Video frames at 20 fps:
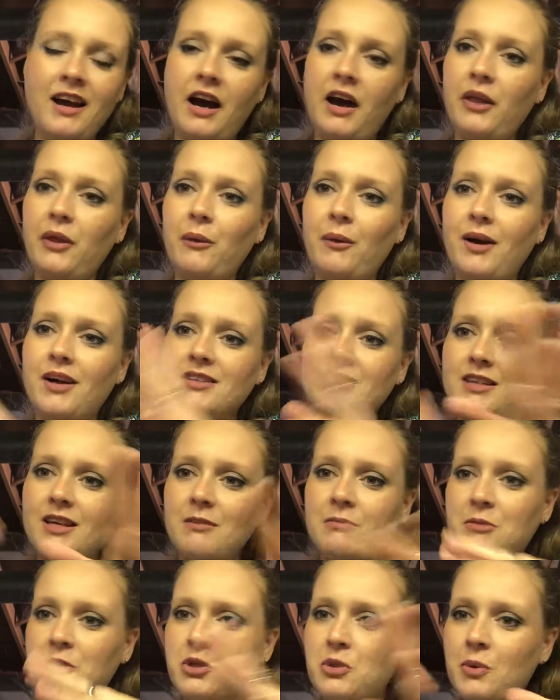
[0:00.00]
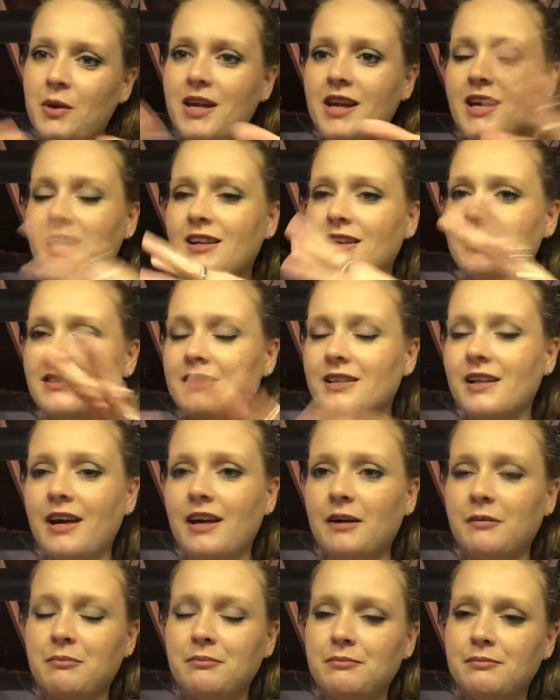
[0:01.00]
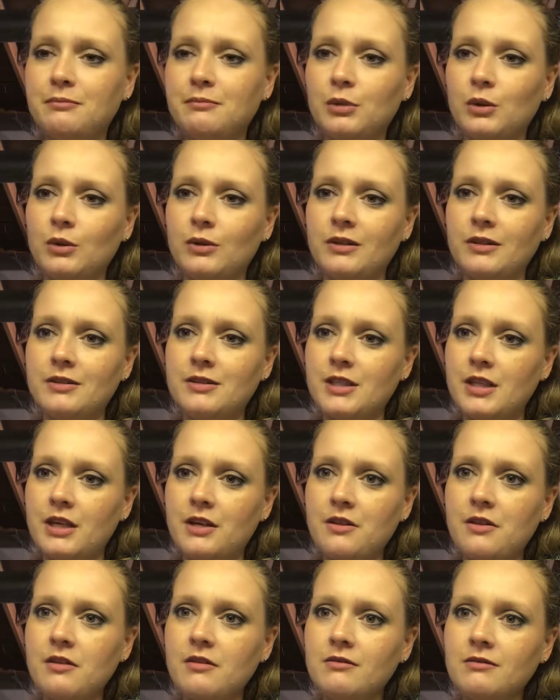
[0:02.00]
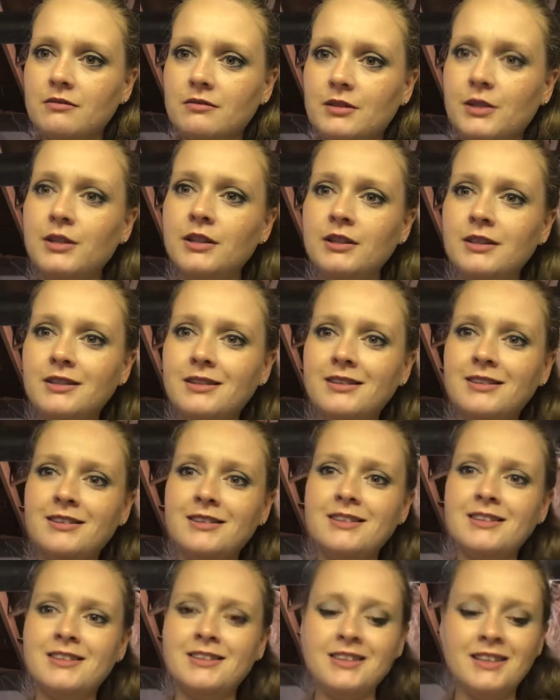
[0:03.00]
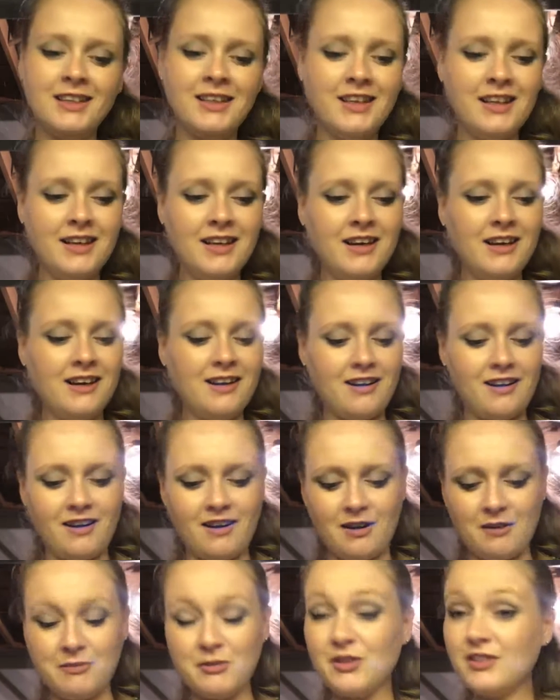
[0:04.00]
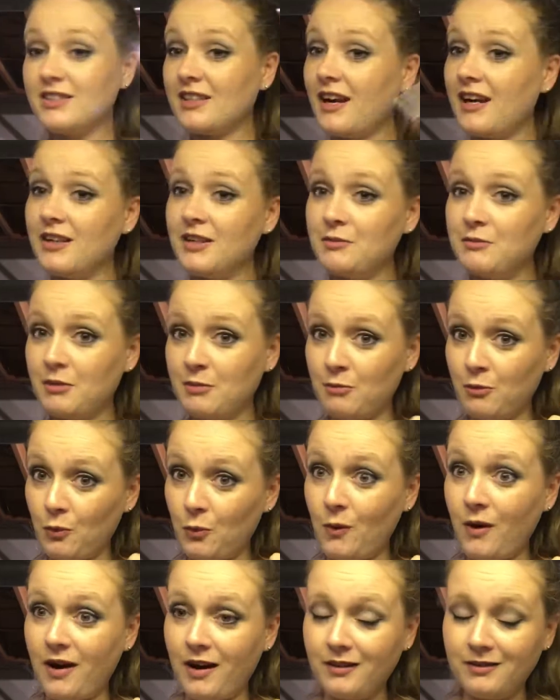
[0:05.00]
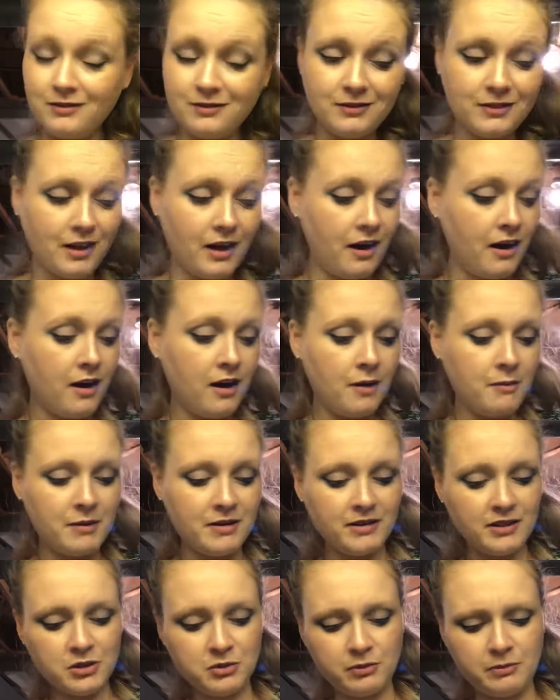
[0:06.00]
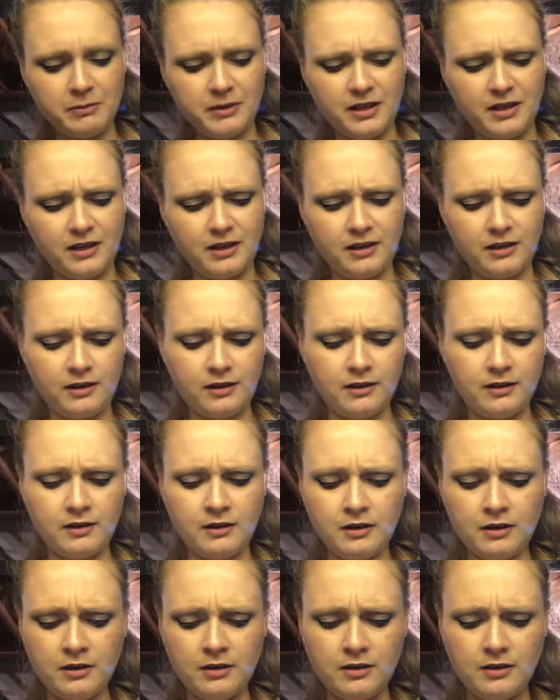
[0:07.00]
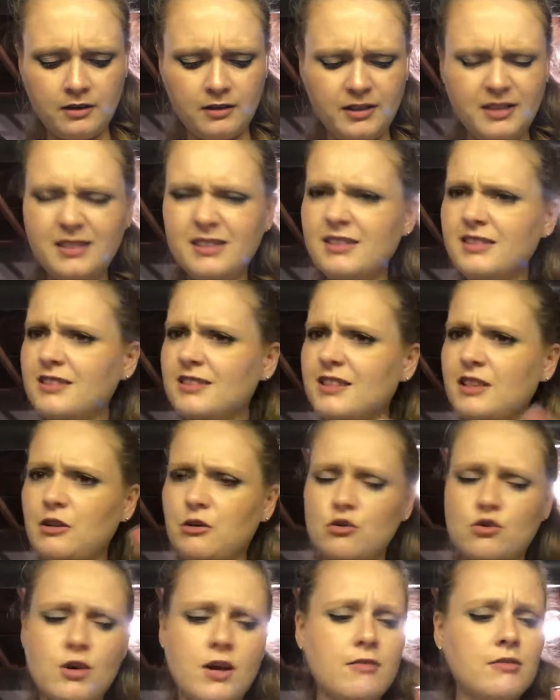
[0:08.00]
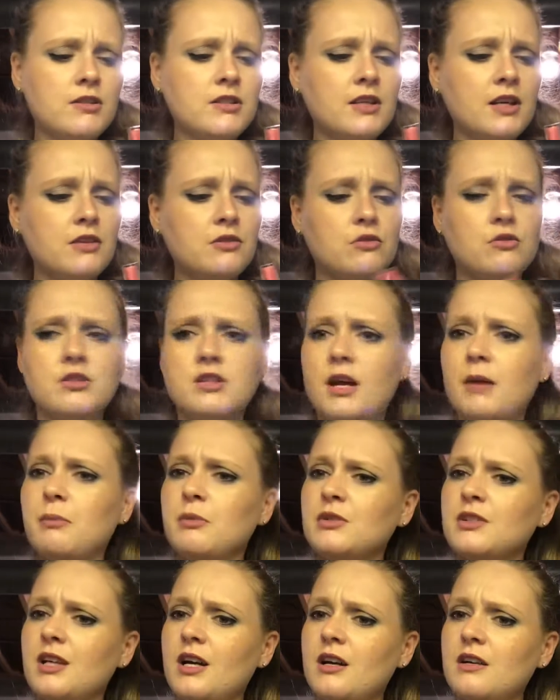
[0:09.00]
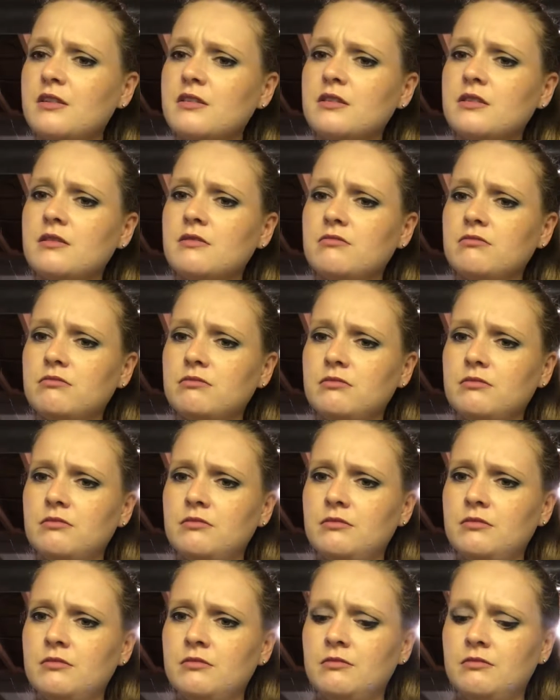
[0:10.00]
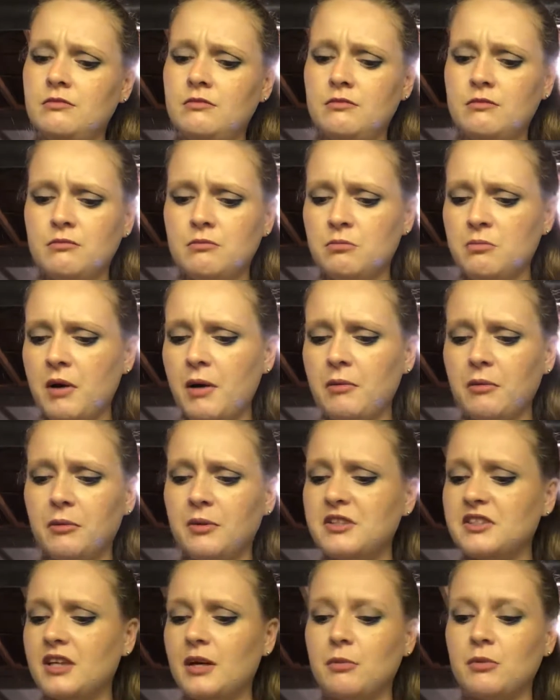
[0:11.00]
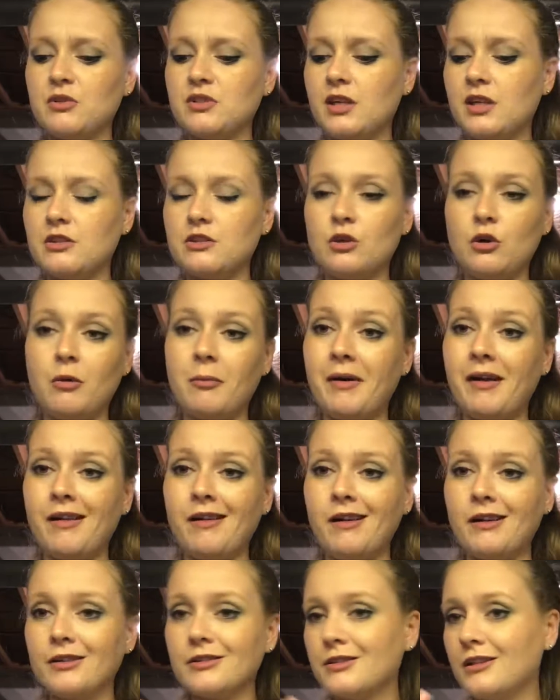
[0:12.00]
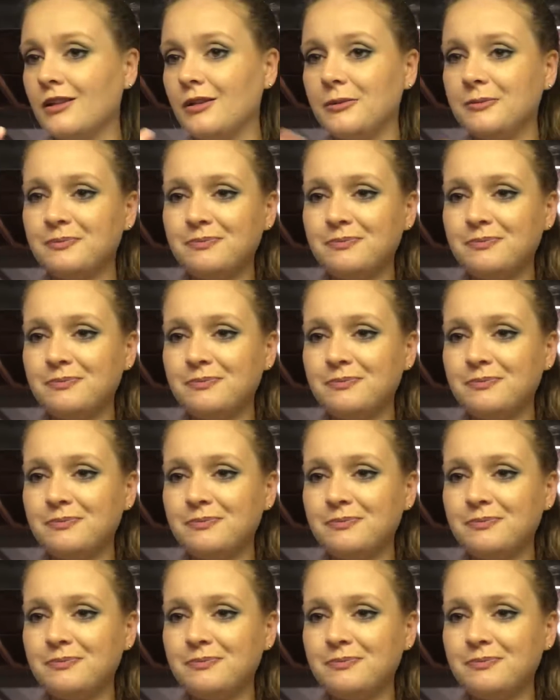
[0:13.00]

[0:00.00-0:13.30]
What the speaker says: Otherwise, in between, it's like pulling teeth. So that's item number 1. And this would be, I think this is either travel size or sample size. Probably sample size, knowing my luck, so.